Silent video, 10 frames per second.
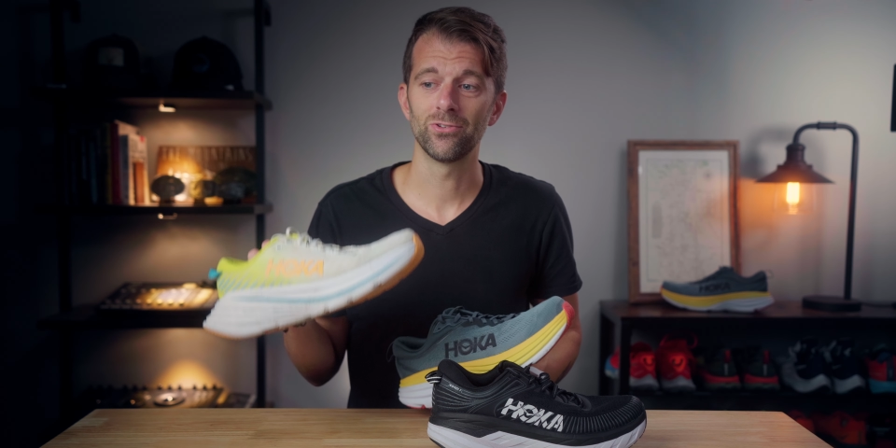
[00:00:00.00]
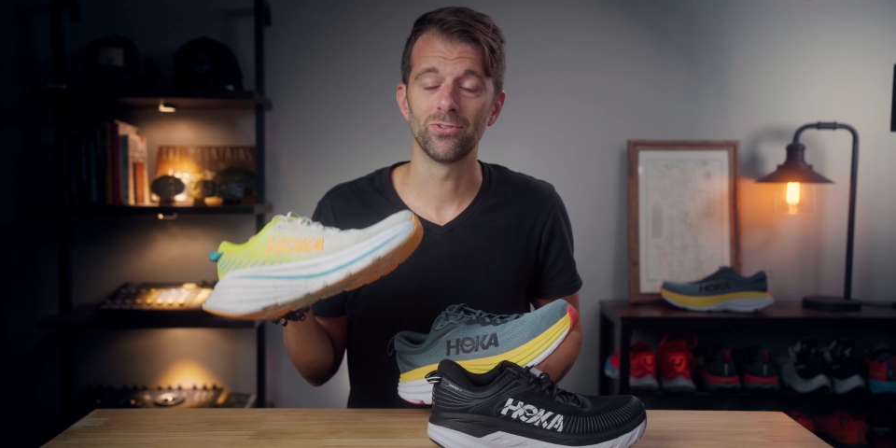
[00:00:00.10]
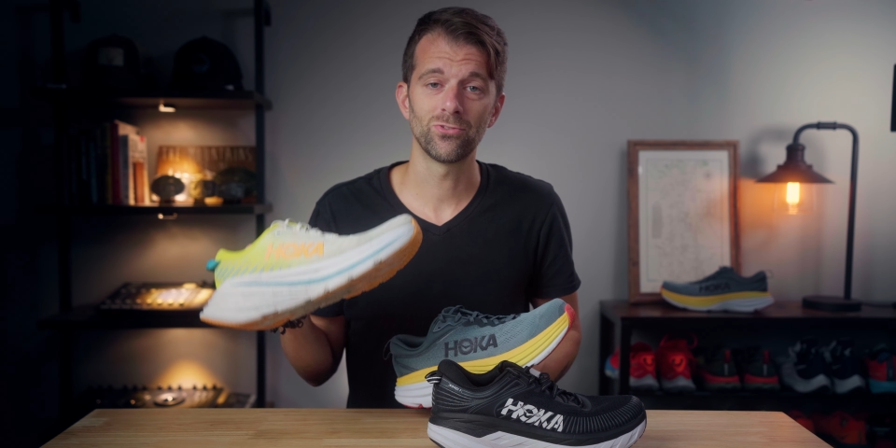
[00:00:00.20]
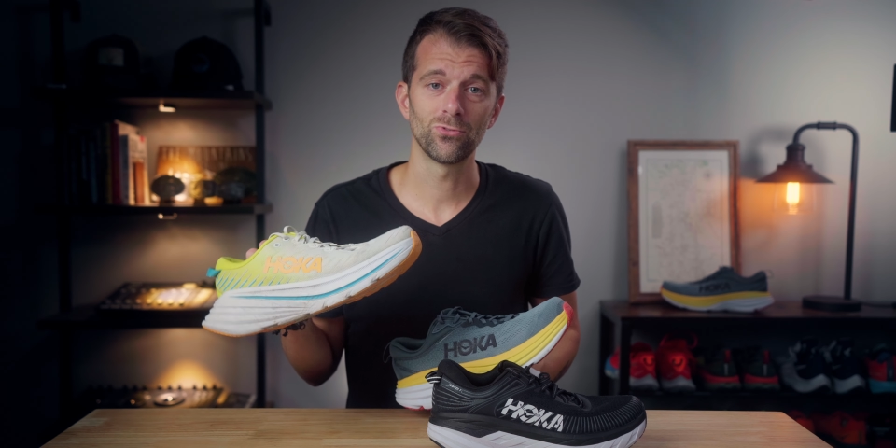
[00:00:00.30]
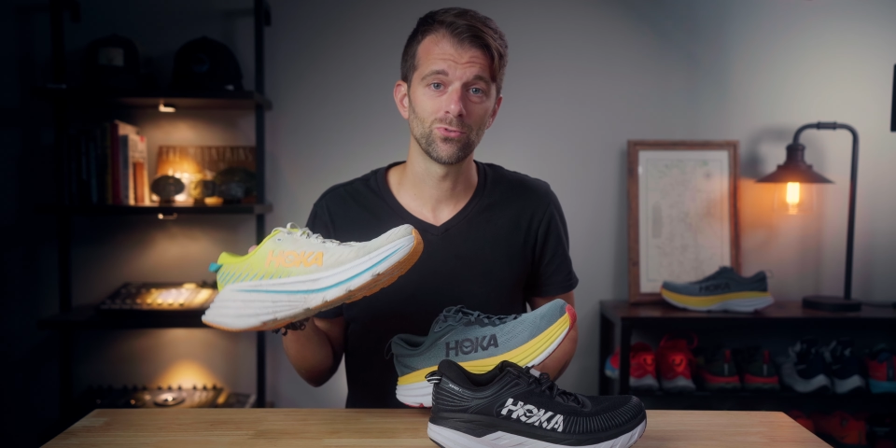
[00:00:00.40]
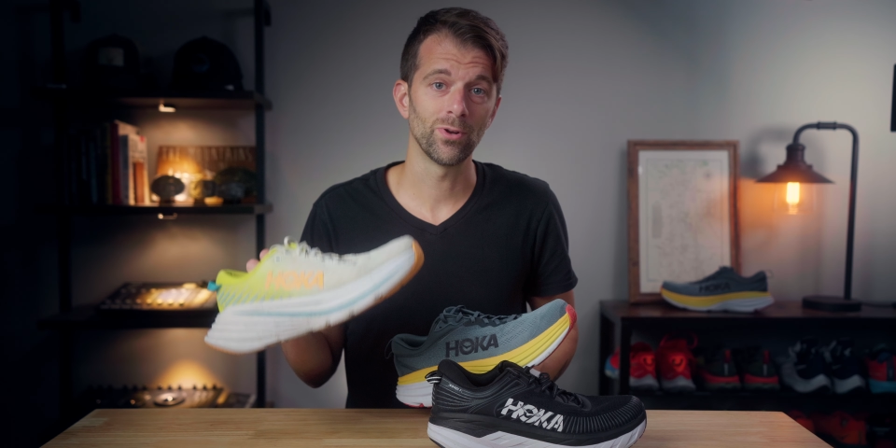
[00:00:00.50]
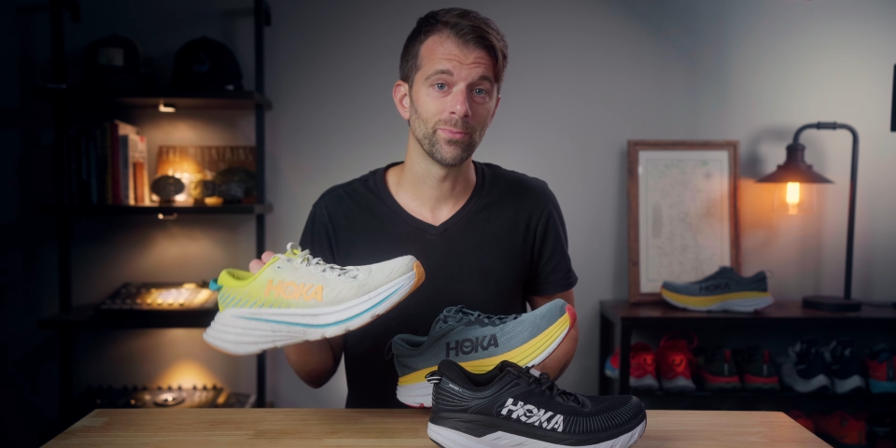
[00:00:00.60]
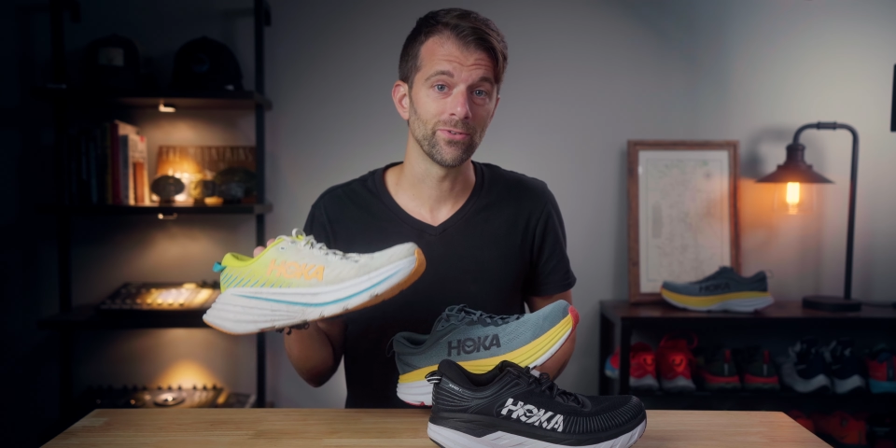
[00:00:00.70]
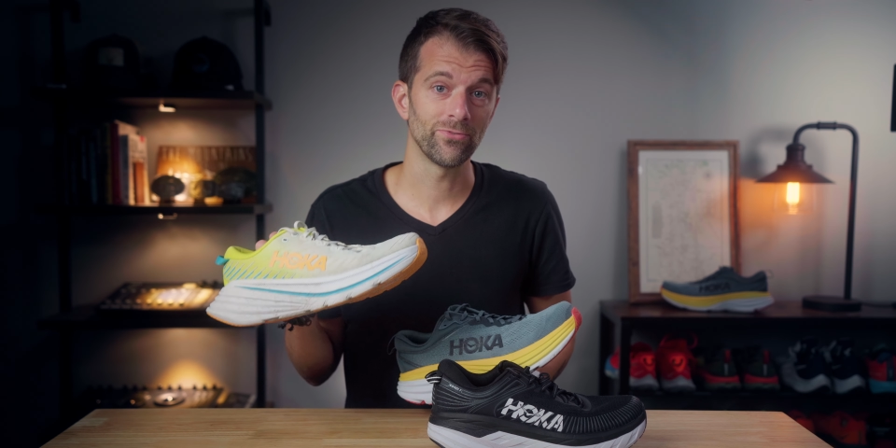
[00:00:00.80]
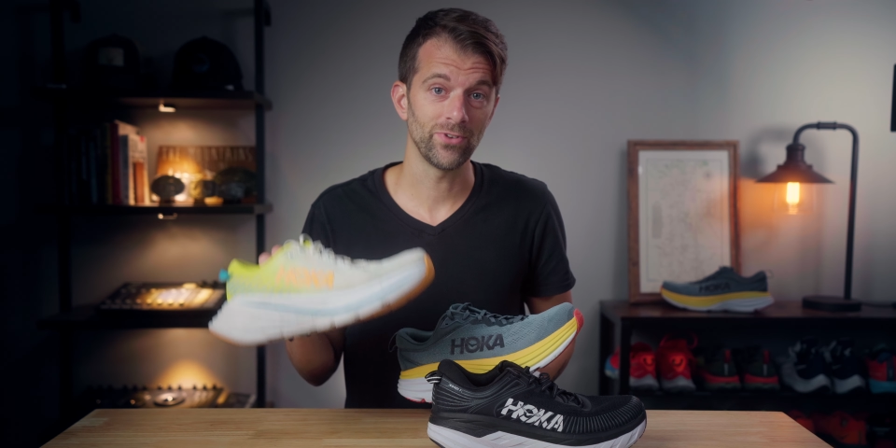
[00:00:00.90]
this was one of
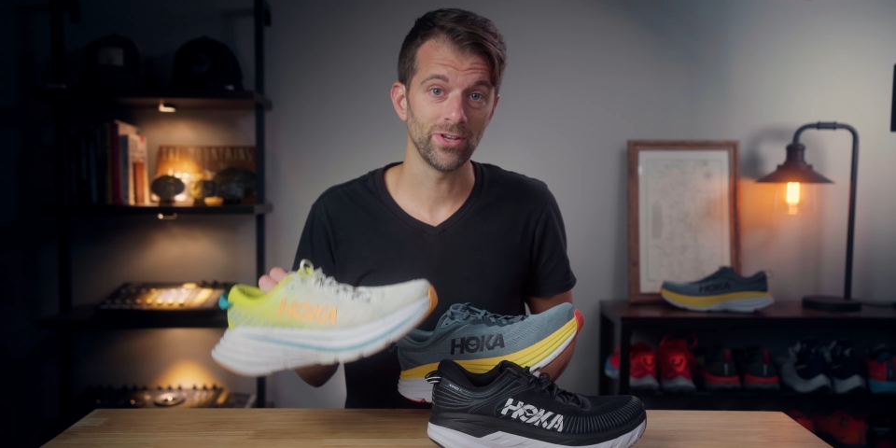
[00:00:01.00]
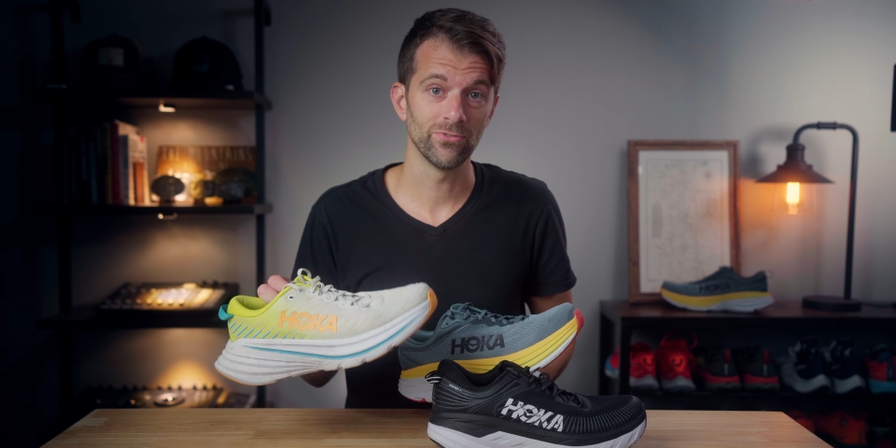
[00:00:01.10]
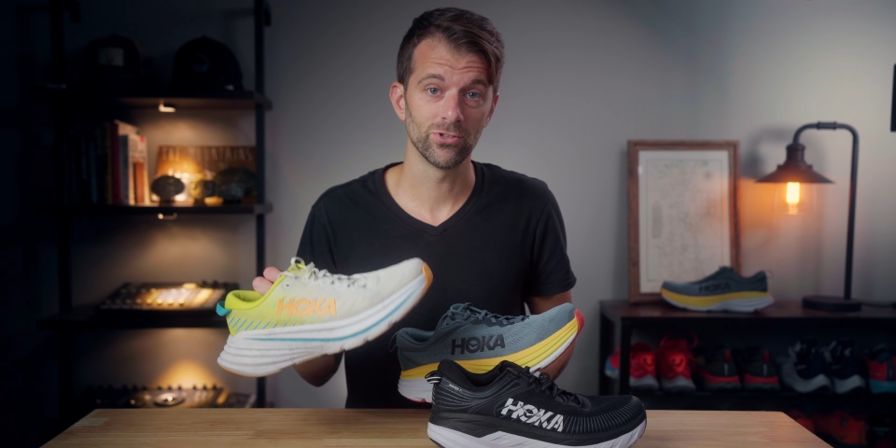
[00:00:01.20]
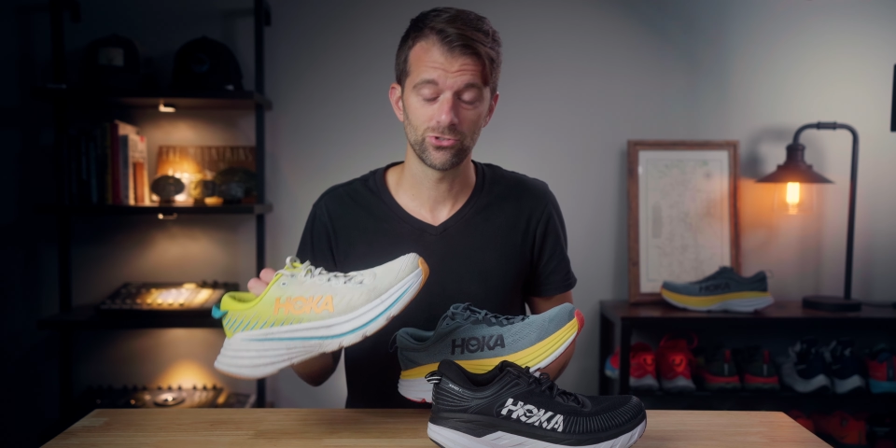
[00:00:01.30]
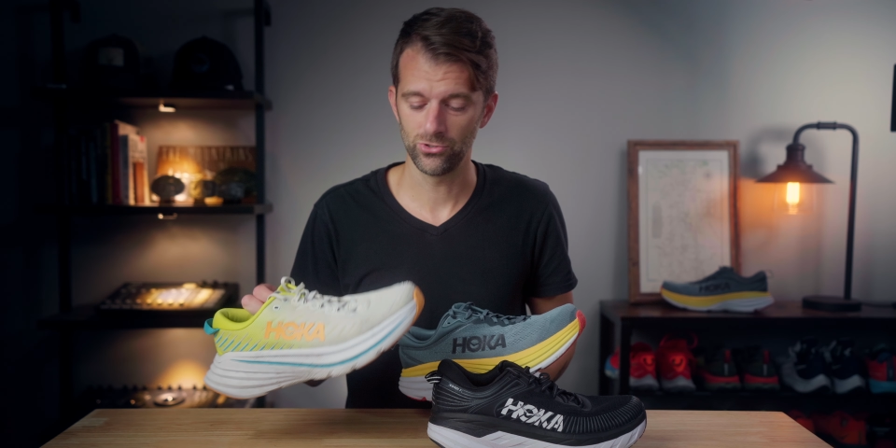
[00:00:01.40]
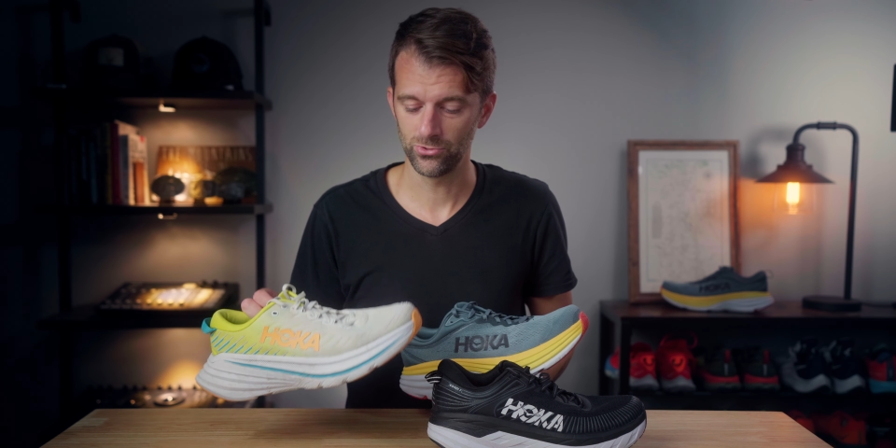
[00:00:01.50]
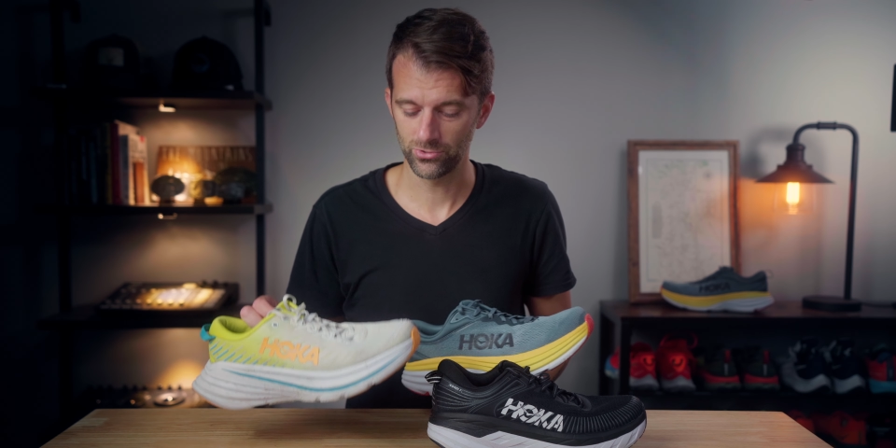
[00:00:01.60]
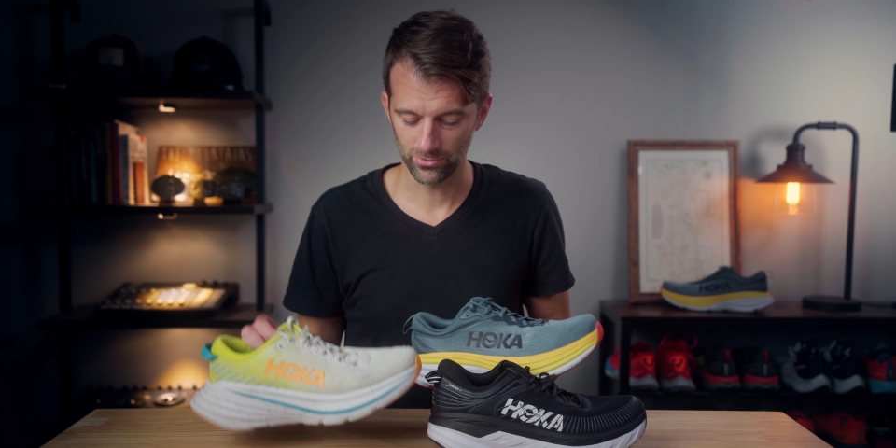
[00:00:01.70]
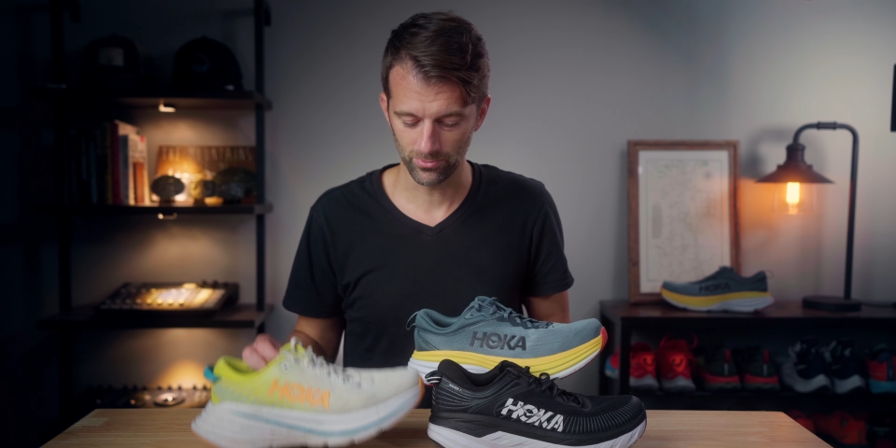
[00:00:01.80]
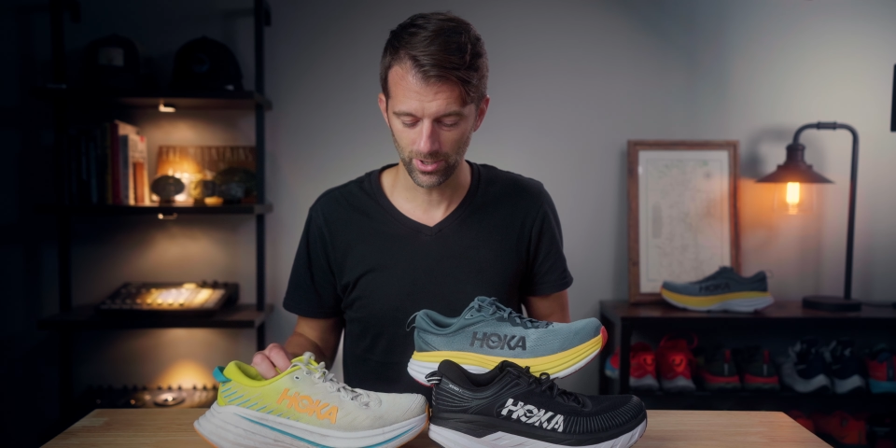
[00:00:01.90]
my favorite shoes
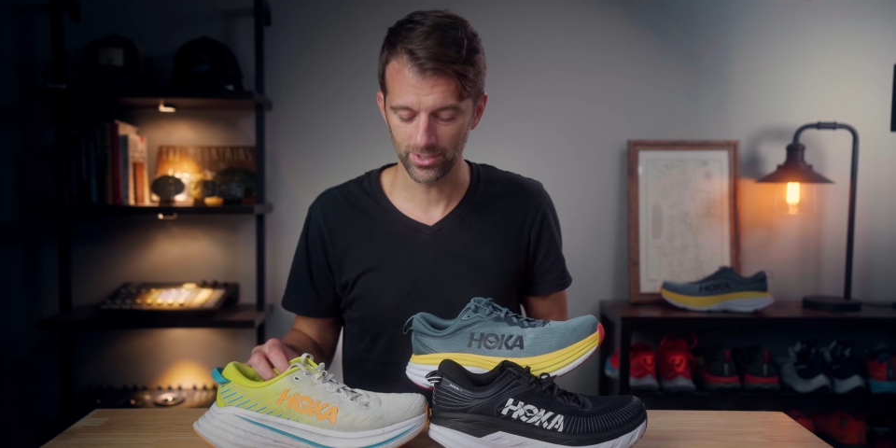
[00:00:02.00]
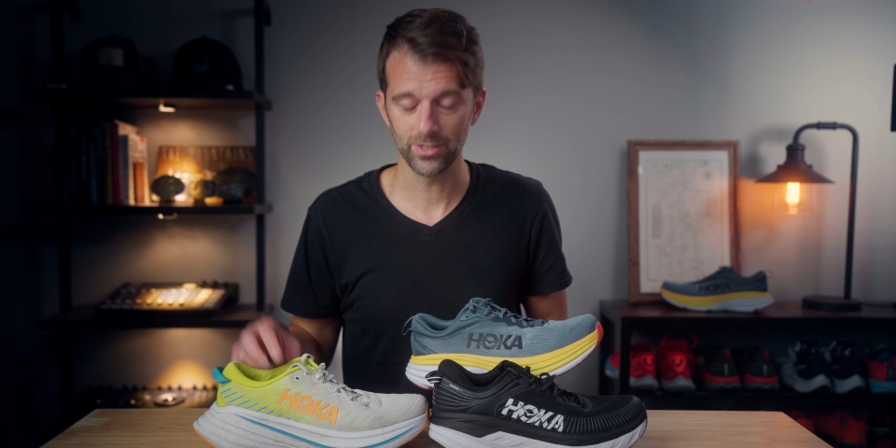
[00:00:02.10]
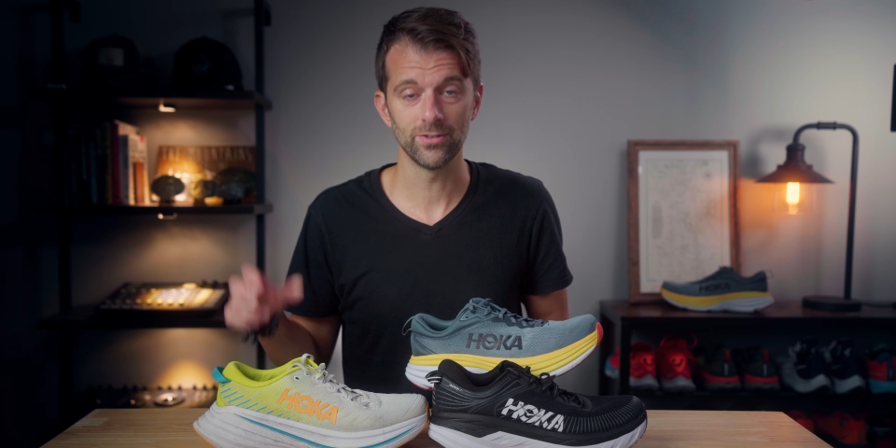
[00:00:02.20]
to run in